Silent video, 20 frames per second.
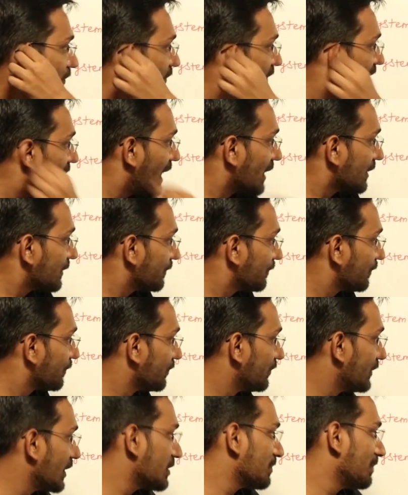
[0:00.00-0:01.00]
that
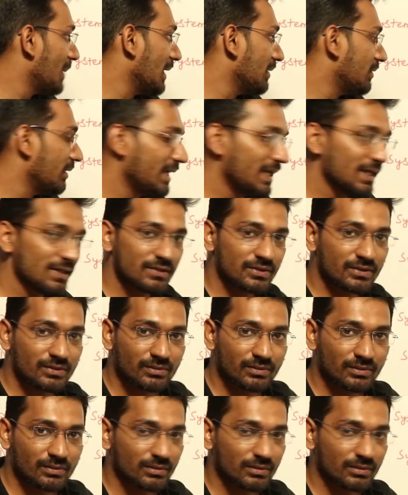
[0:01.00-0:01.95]
this battery is